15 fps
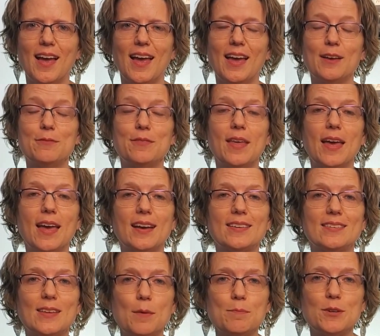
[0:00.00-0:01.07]
If they
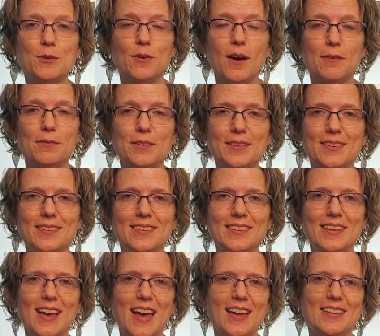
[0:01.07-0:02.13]
accept your offer,
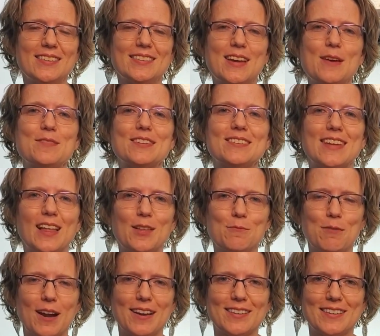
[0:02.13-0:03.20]
yay, it's time to
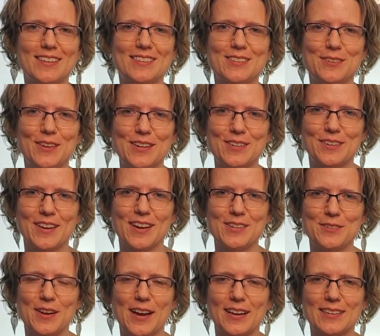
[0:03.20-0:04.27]
celebrate because you're under
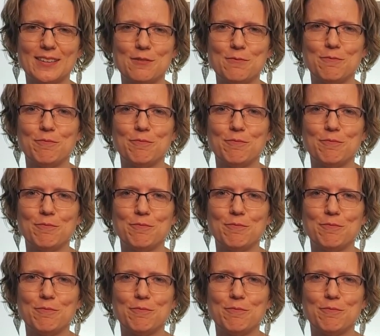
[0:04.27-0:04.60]
contract.